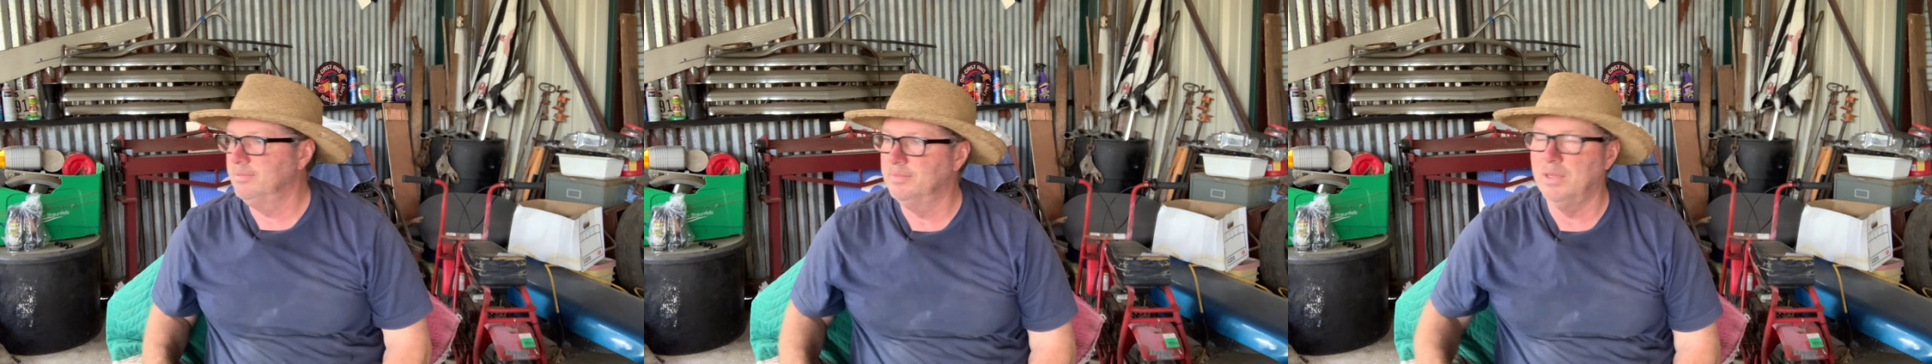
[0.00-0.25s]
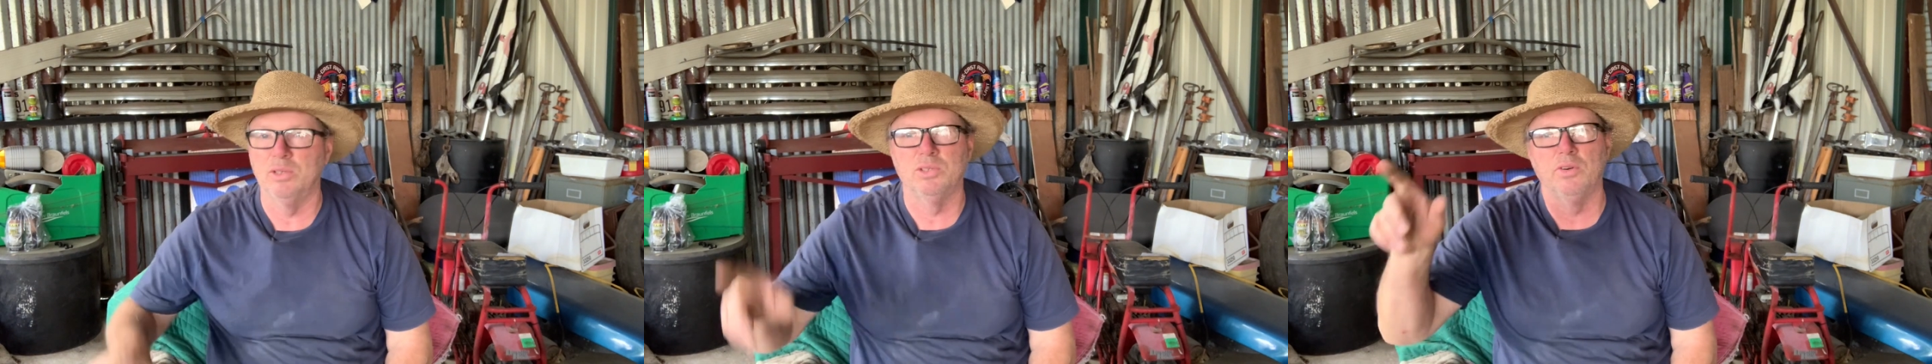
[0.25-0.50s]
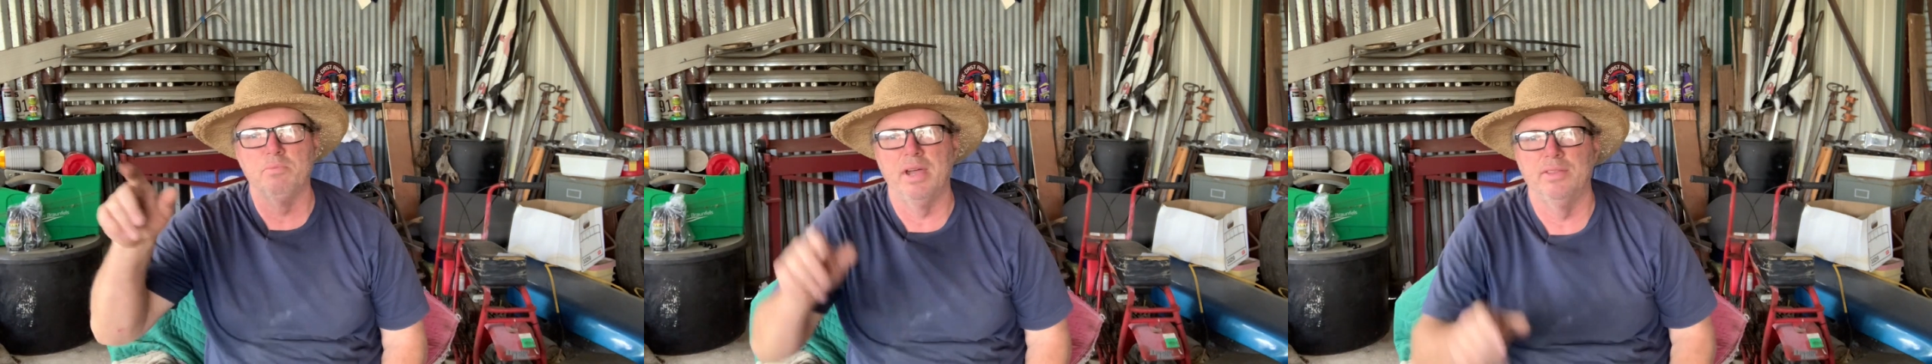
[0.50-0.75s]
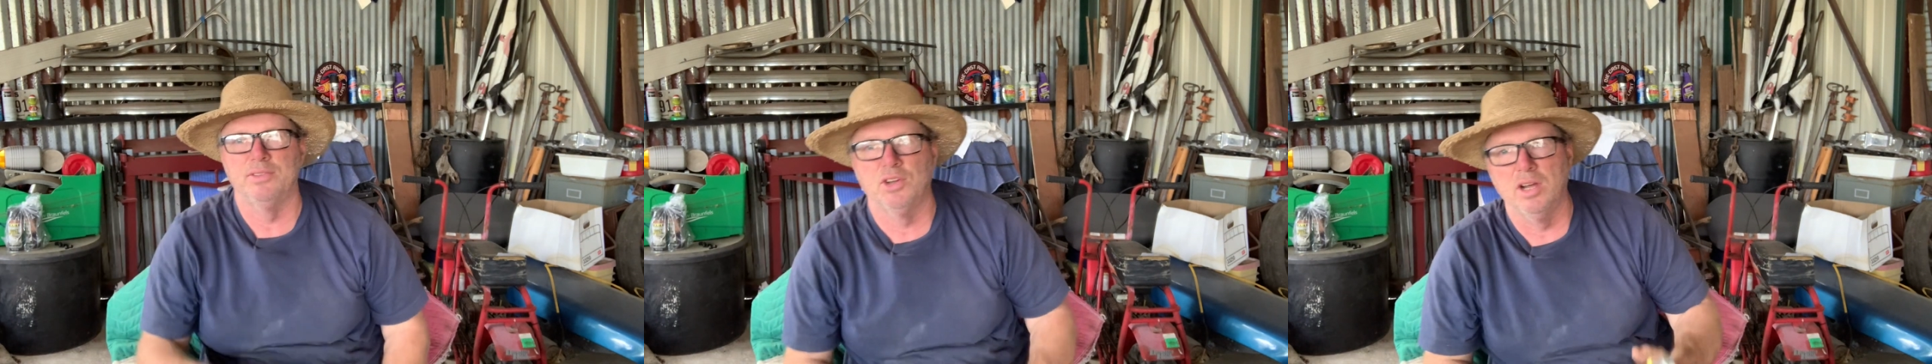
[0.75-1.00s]
Oh, it's over by
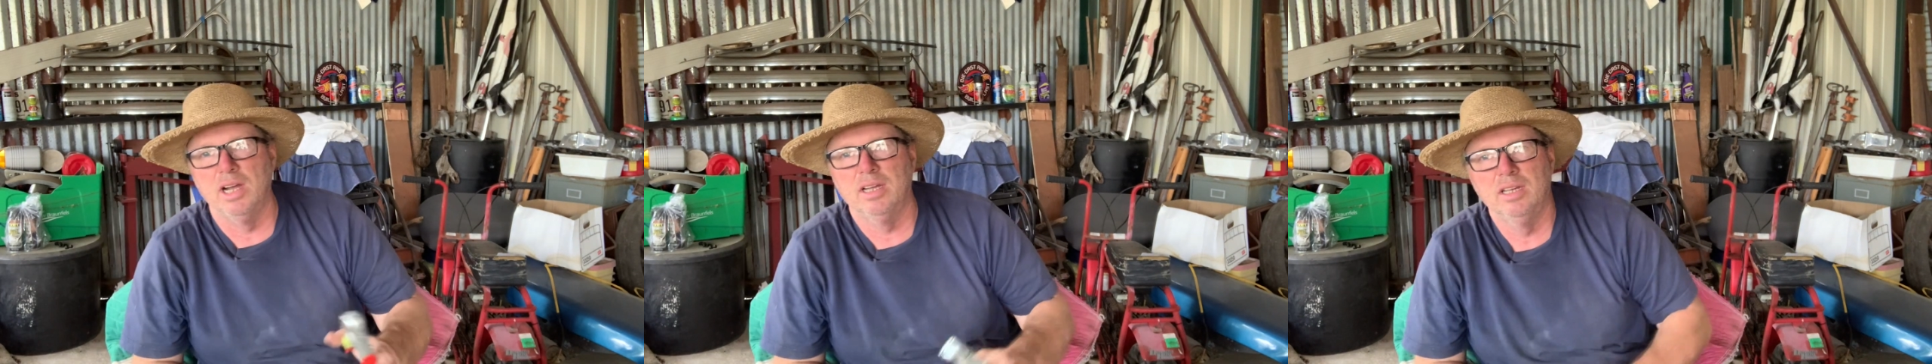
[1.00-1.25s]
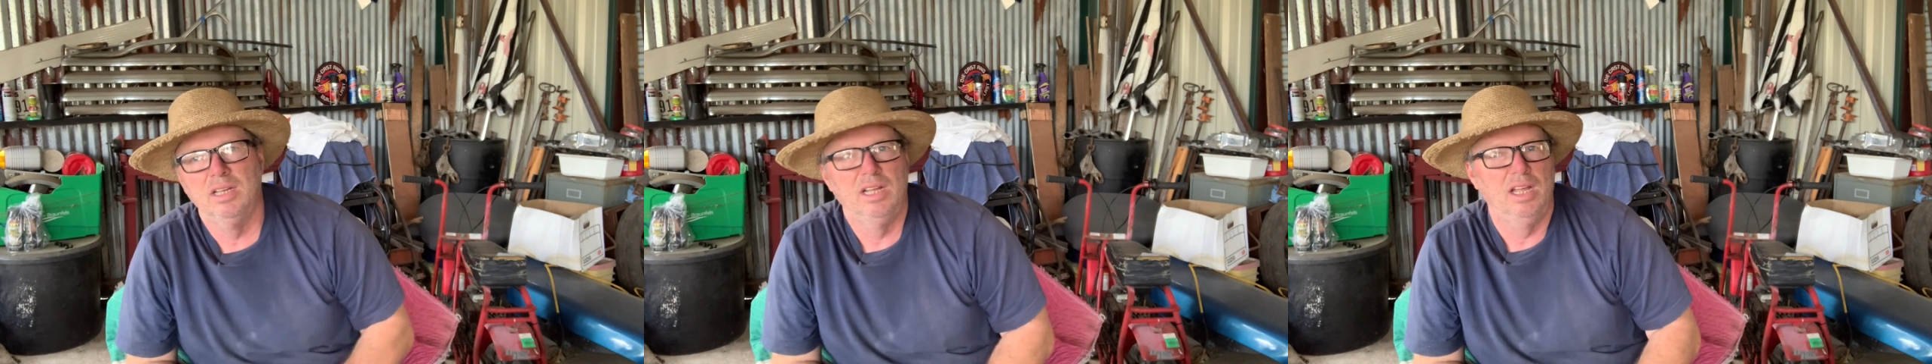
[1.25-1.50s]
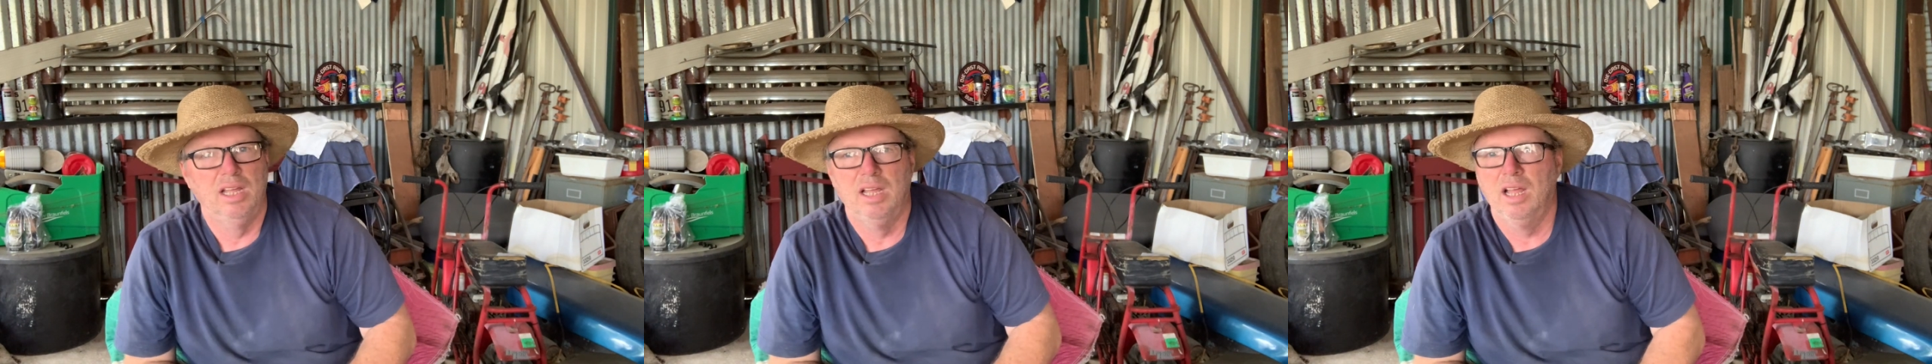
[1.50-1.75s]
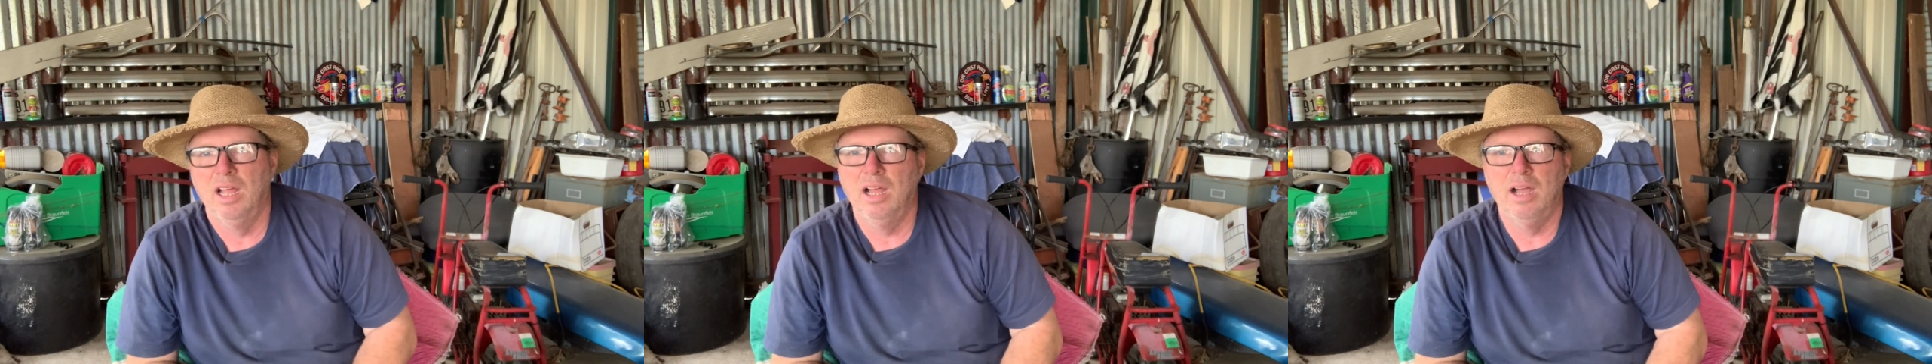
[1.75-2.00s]
the truck.
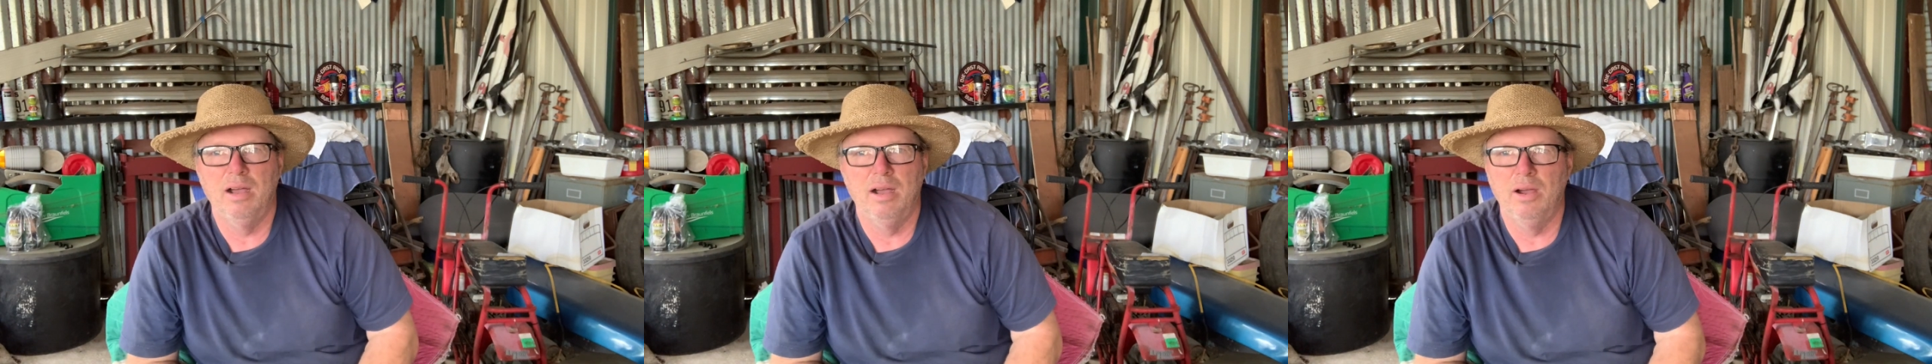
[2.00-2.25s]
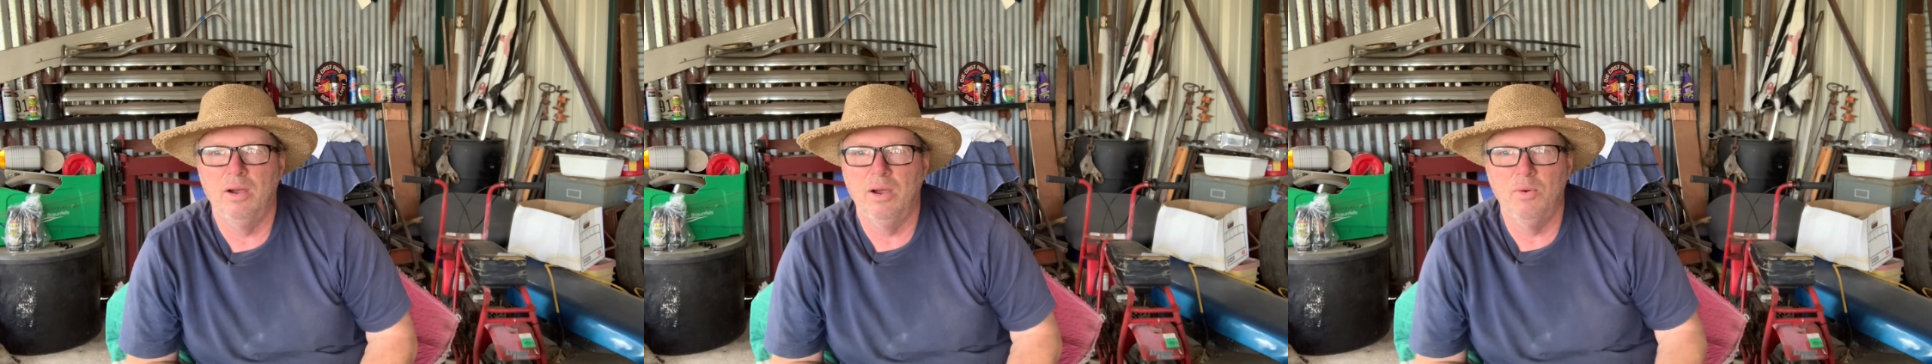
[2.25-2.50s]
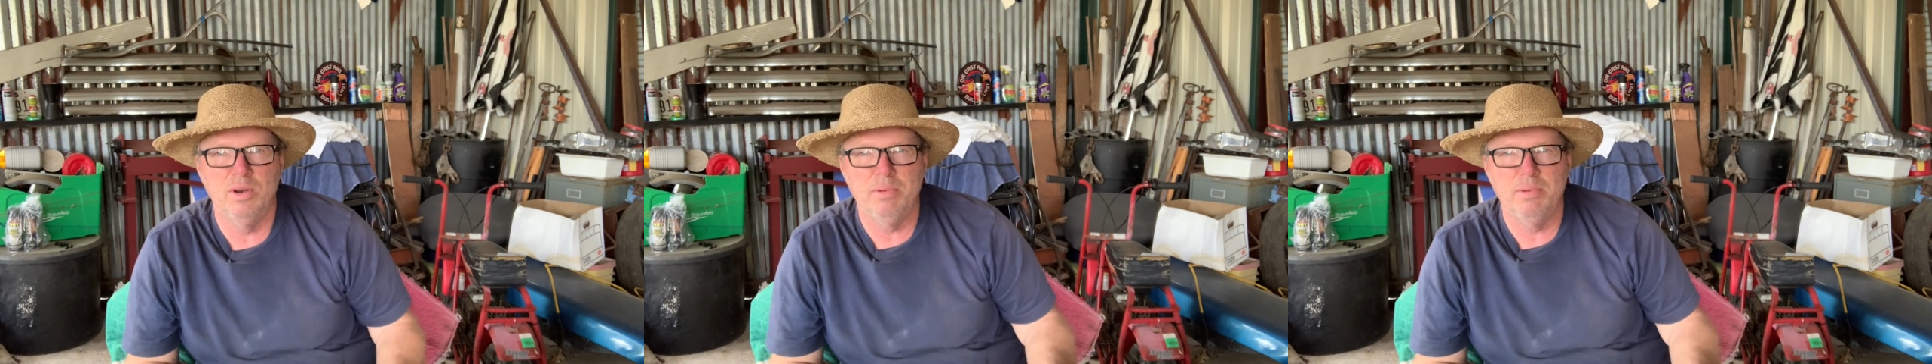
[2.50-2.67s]
One